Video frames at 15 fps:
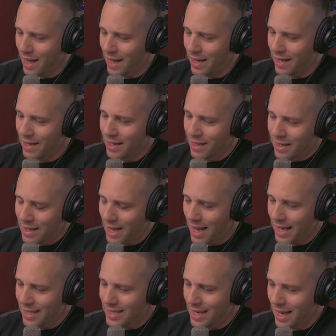Lana.
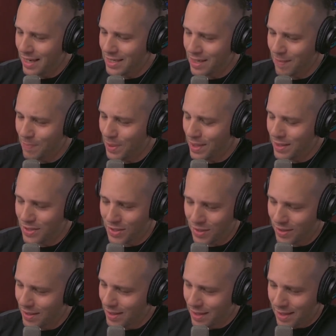Naya tags in, pins
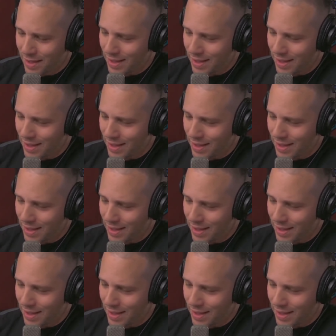her.